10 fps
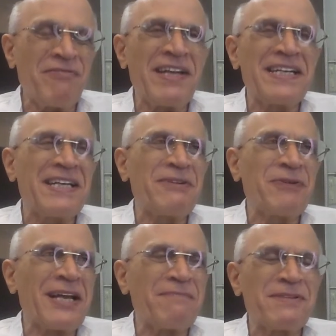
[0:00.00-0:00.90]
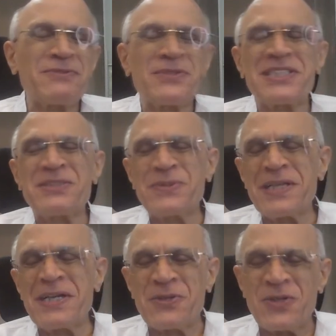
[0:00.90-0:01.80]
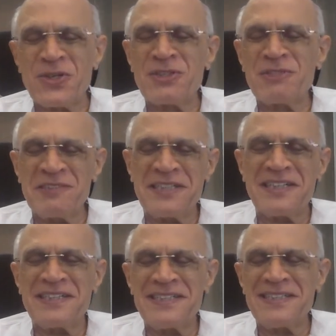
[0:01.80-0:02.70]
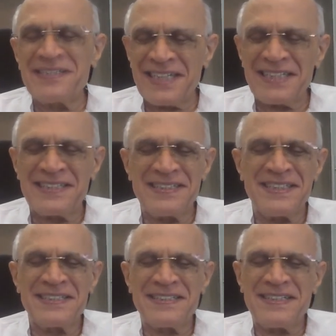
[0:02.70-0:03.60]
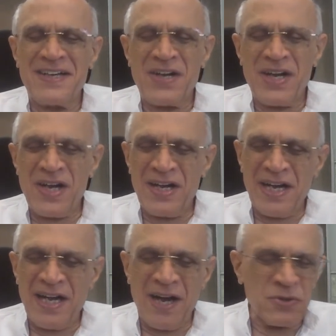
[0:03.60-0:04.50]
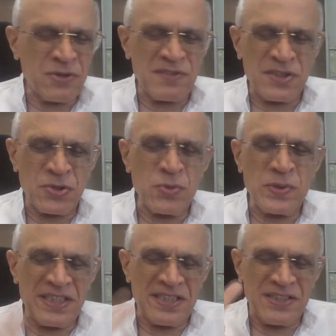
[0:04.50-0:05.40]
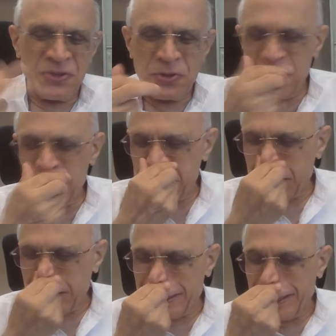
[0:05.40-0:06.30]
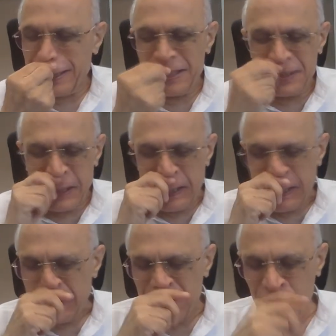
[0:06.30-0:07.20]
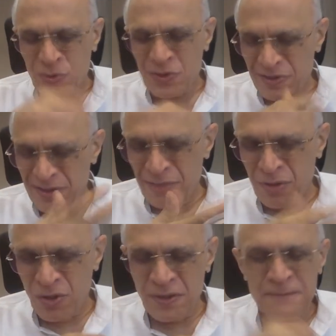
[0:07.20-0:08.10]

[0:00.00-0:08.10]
fine day, what happened was he took a call on a weekend. He decided that out of the 2 weekends, they used to get a Saturday and a Sunday. This was abroad.